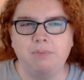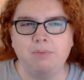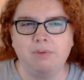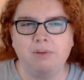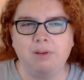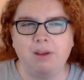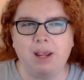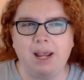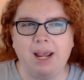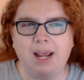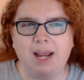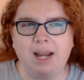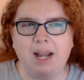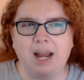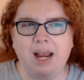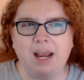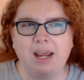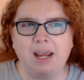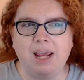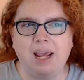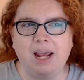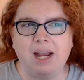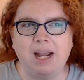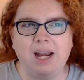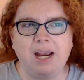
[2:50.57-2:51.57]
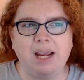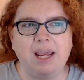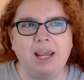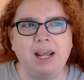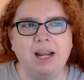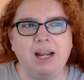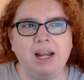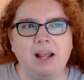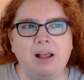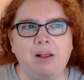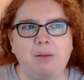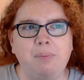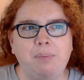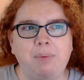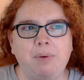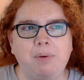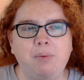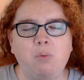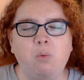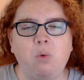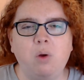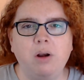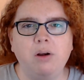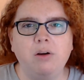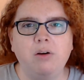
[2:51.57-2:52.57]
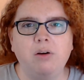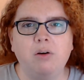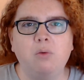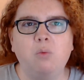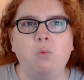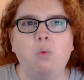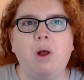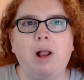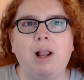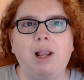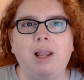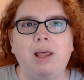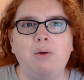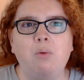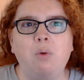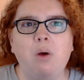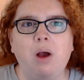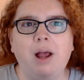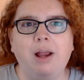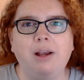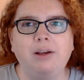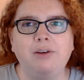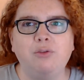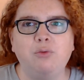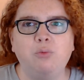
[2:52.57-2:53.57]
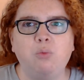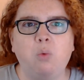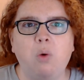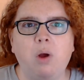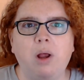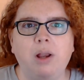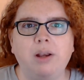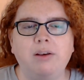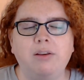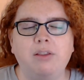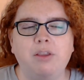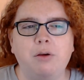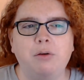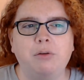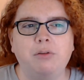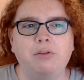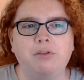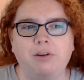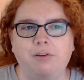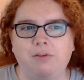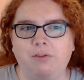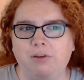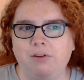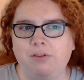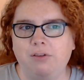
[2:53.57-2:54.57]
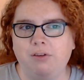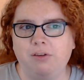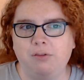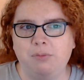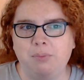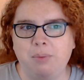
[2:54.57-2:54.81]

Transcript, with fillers: and i and i can't help but wonder while i watch what those differences